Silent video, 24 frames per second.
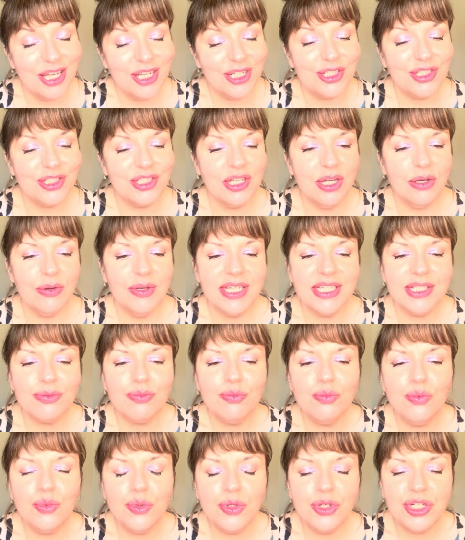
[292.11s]
So it's
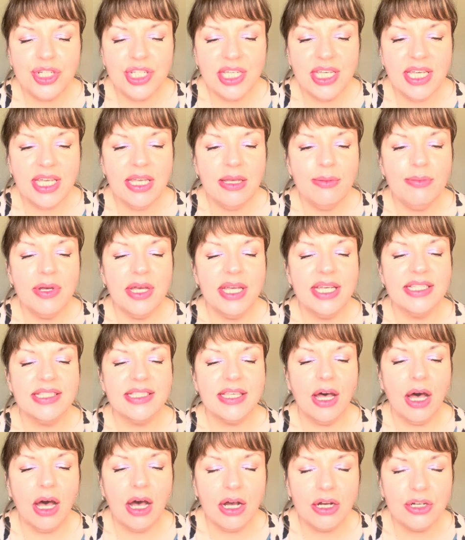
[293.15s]
woody, it's
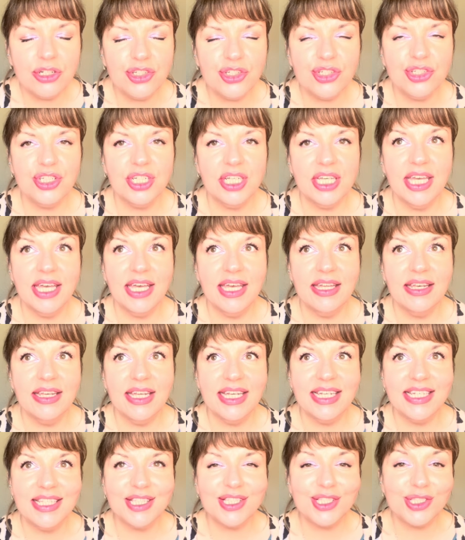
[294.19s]
hushed again,
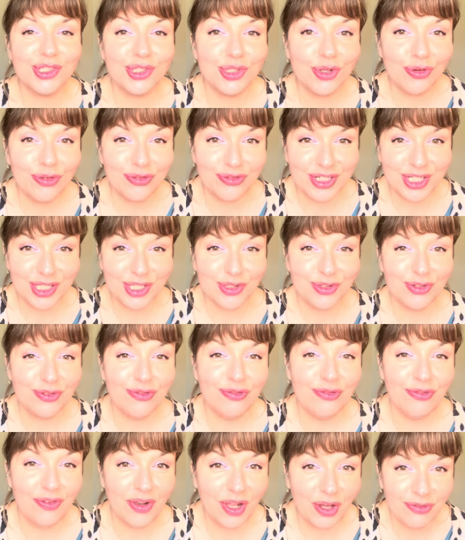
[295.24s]
it's soft, it's sort of
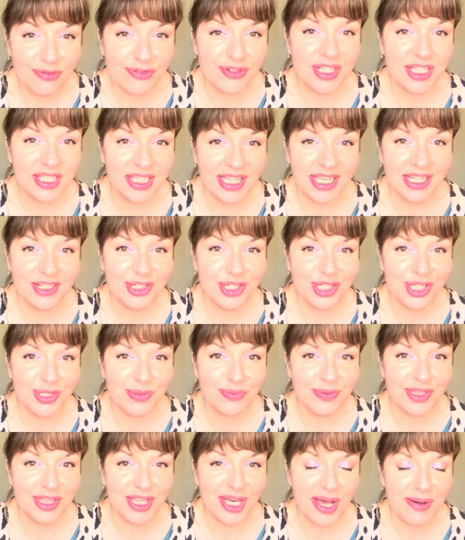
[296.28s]
fluffed at the edges
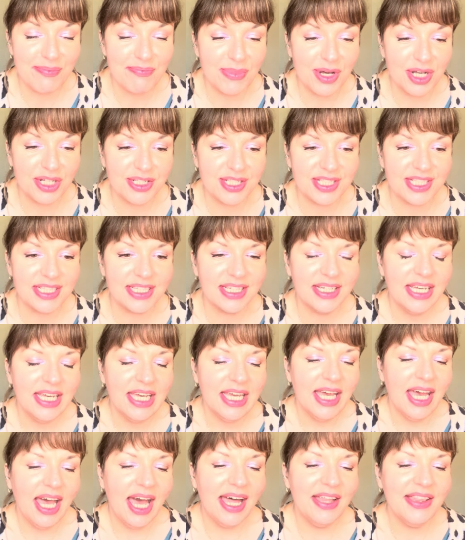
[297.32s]
with that musk.
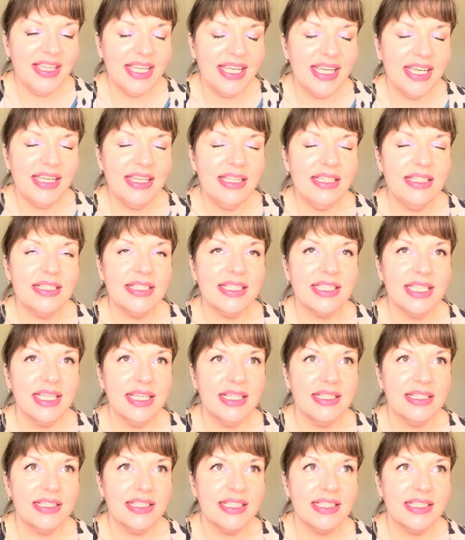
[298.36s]
And the
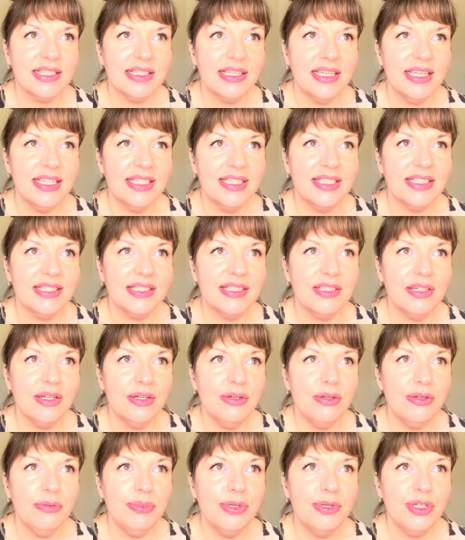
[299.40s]
incense is
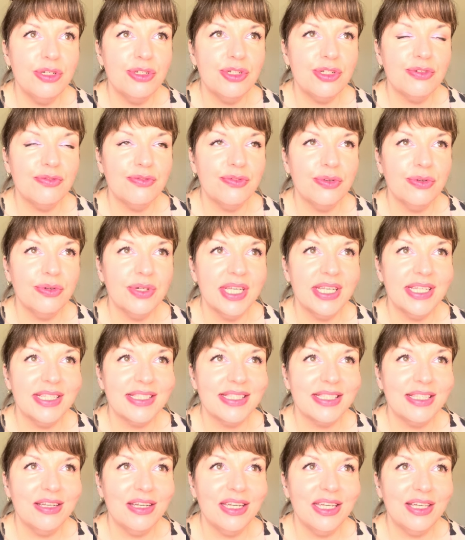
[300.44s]
so beautiful.
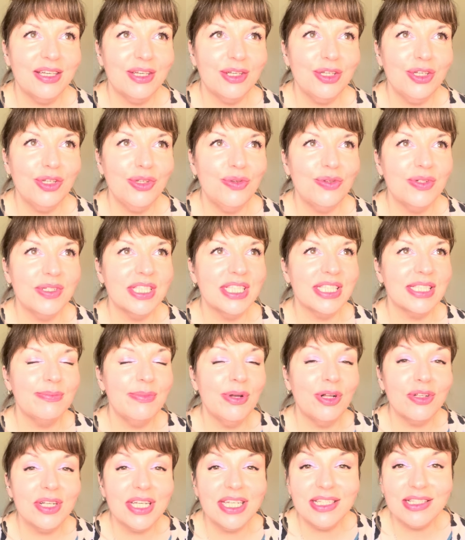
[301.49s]
It's like you can
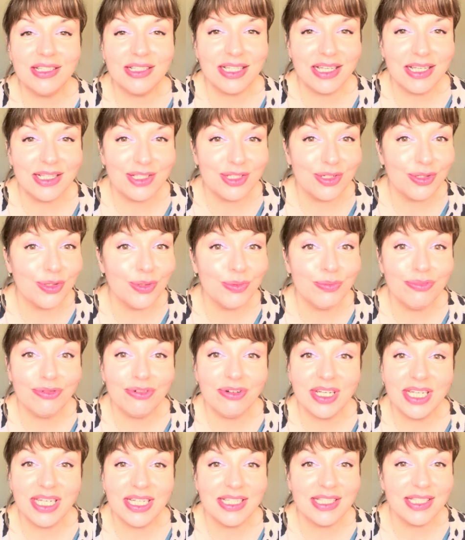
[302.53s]
smell incense on the
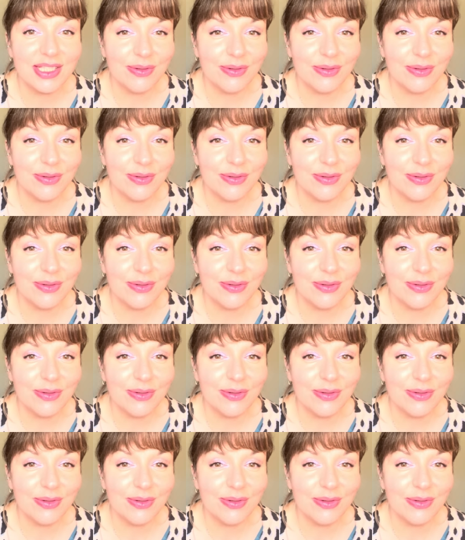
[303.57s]
breeze.